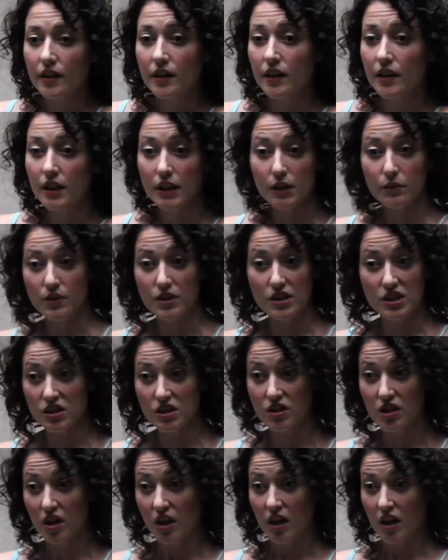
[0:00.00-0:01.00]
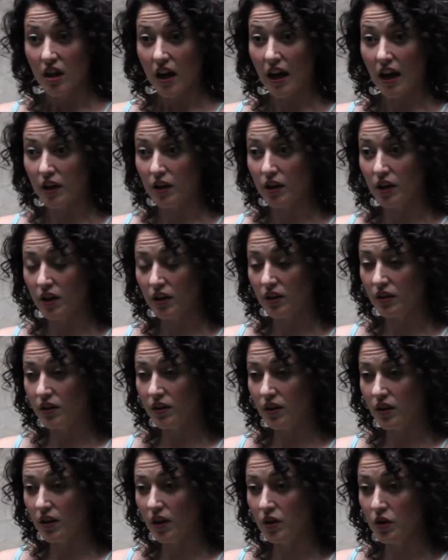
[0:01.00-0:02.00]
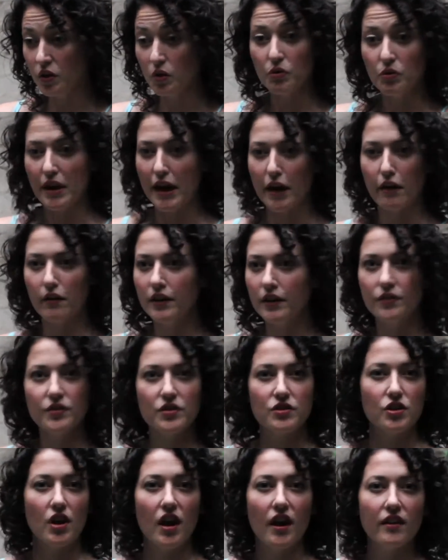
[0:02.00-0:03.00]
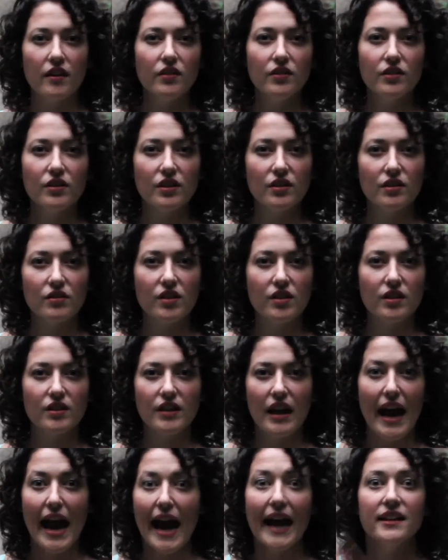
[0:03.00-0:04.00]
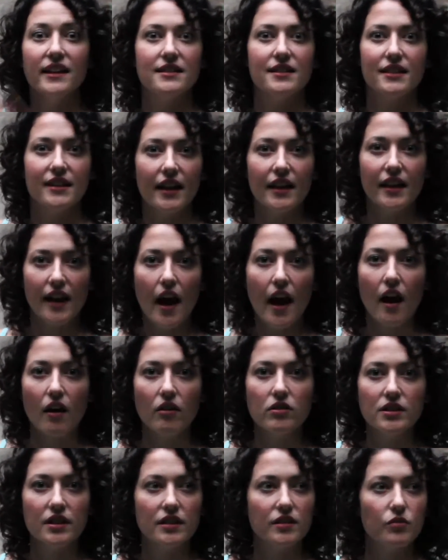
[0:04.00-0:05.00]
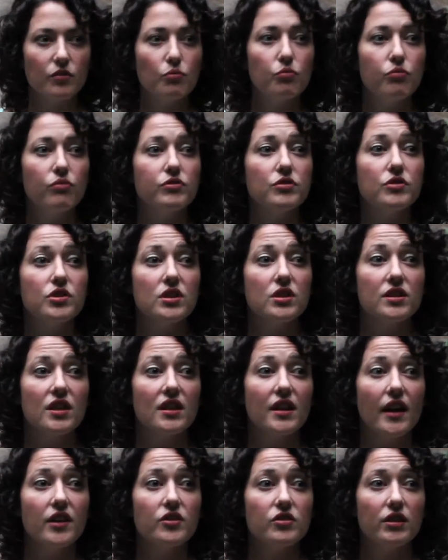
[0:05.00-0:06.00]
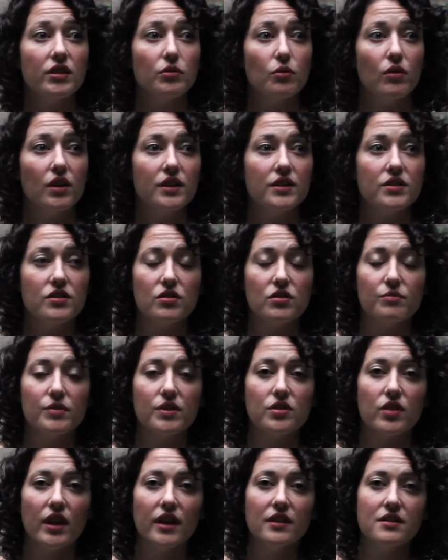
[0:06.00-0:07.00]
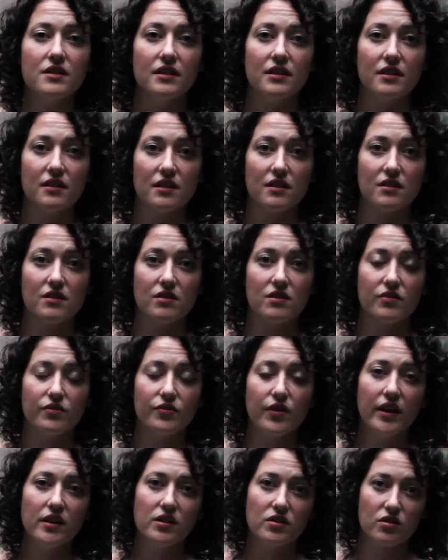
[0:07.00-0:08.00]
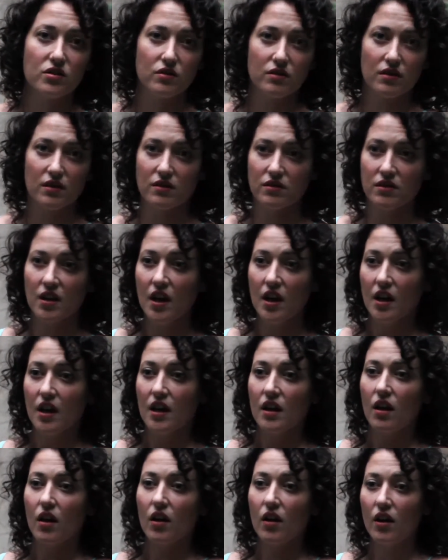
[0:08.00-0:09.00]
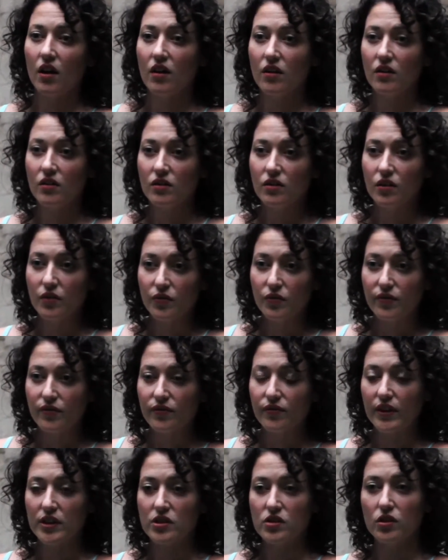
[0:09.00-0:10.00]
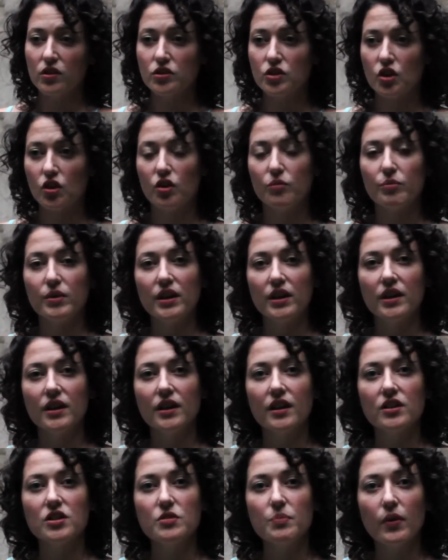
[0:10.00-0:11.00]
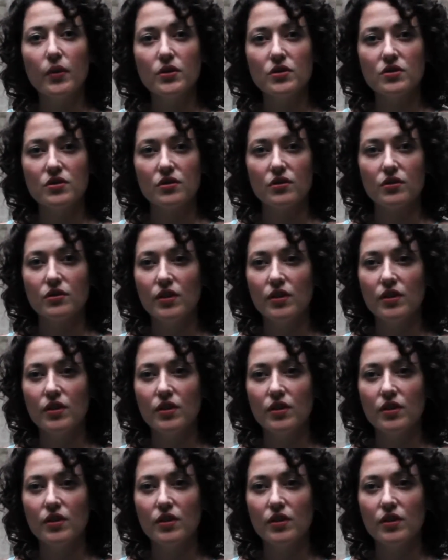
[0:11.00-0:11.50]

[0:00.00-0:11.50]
He was had a new narrative style that had to get out, and that Adrienne wanted to be translated into French so that the French culture could be exposed to